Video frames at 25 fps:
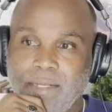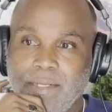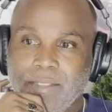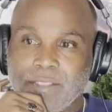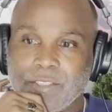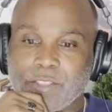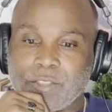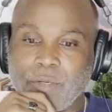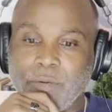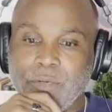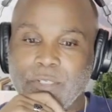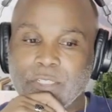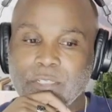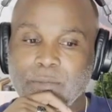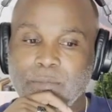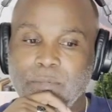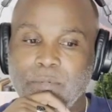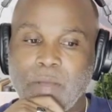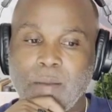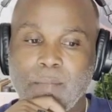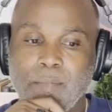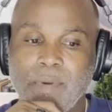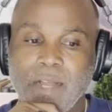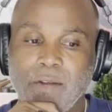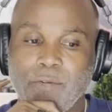stories
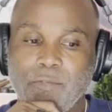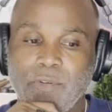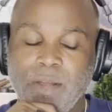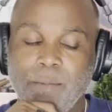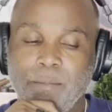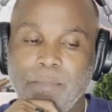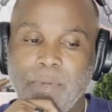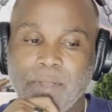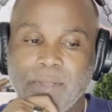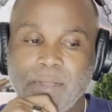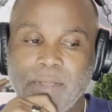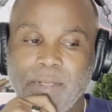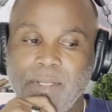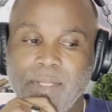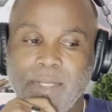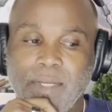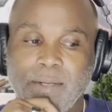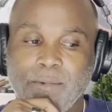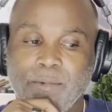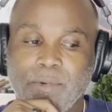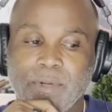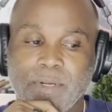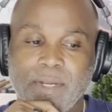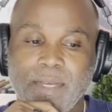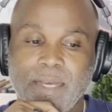about my grandmother
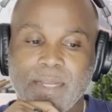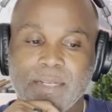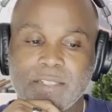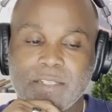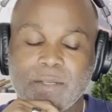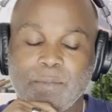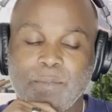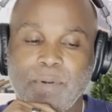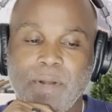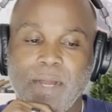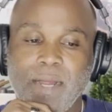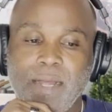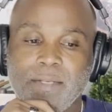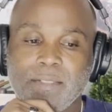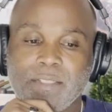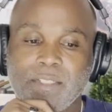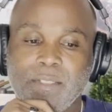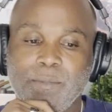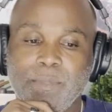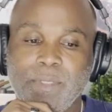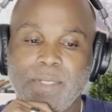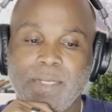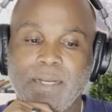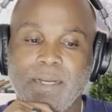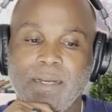that were not a surprise
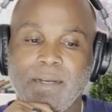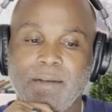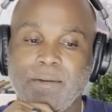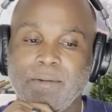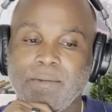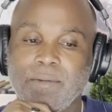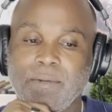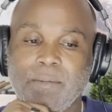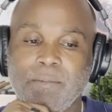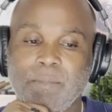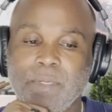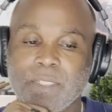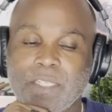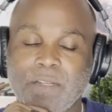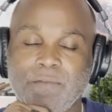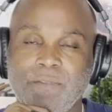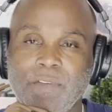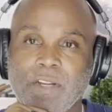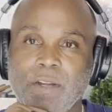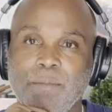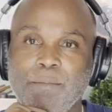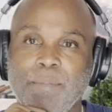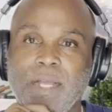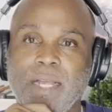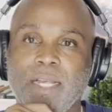to me, how much of
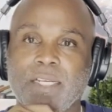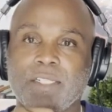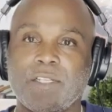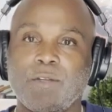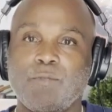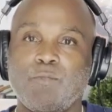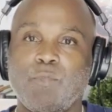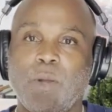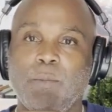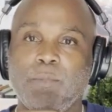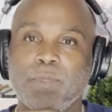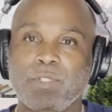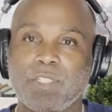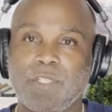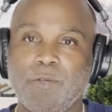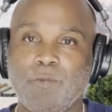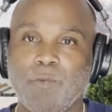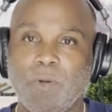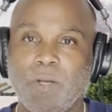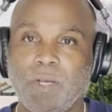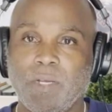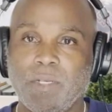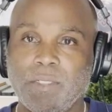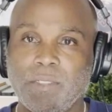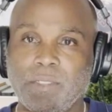a compassionate woman she
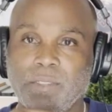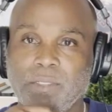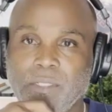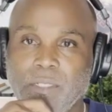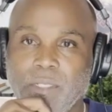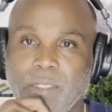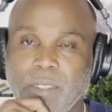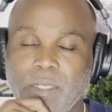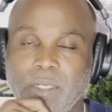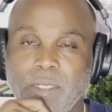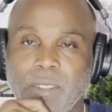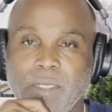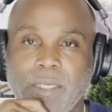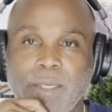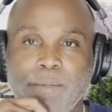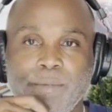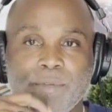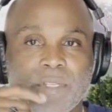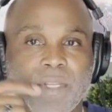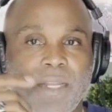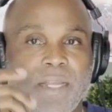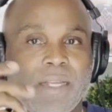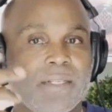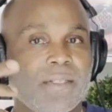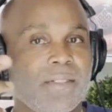was. He
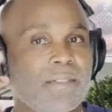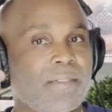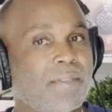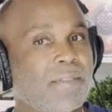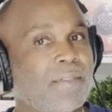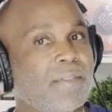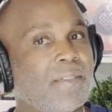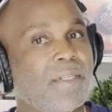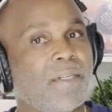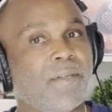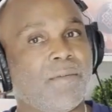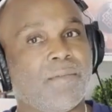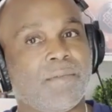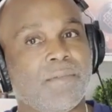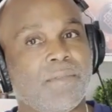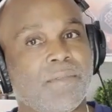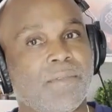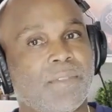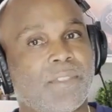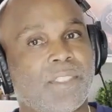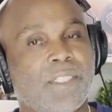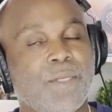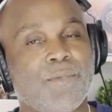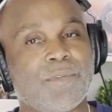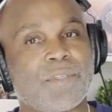was like, you know,
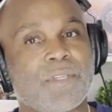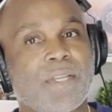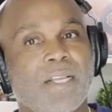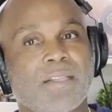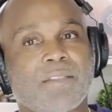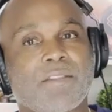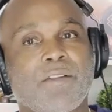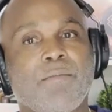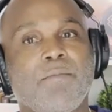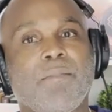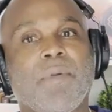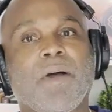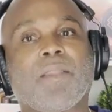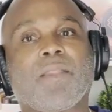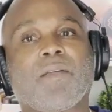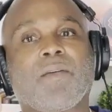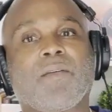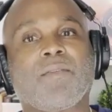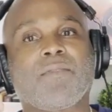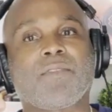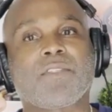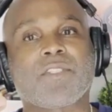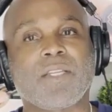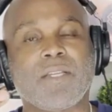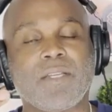she was like their
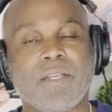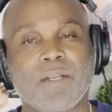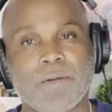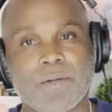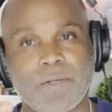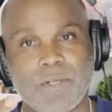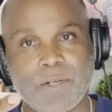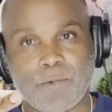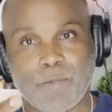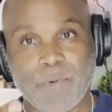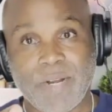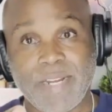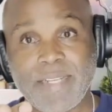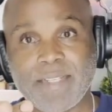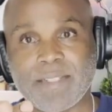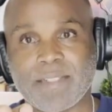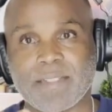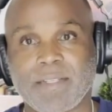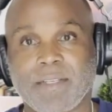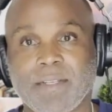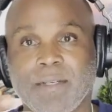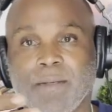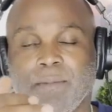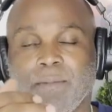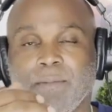mother. She literally
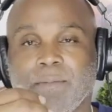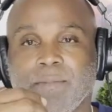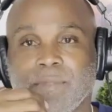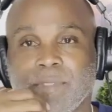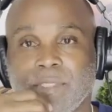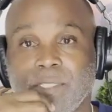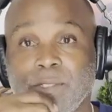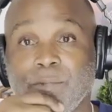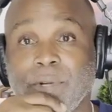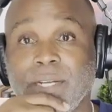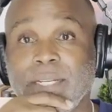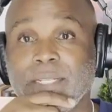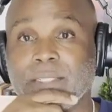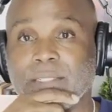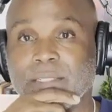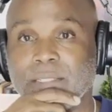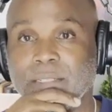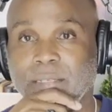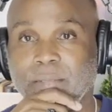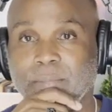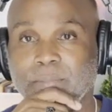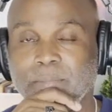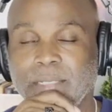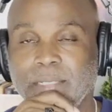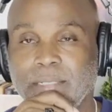raised them. She raised
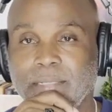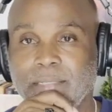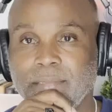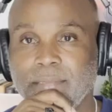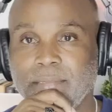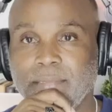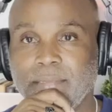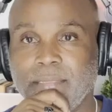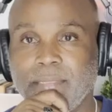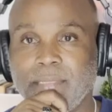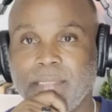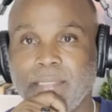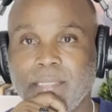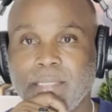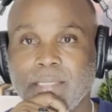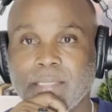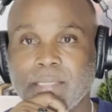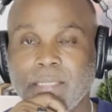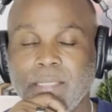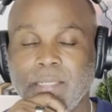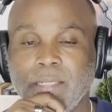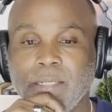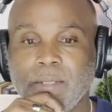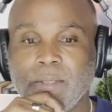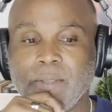them, man.
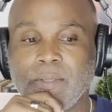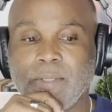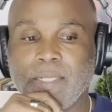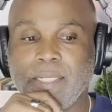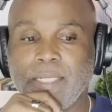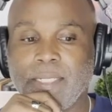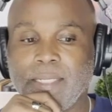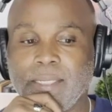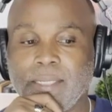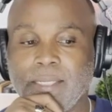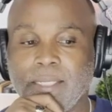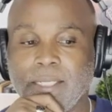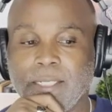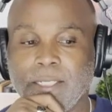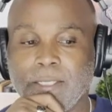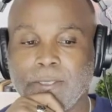You know, and,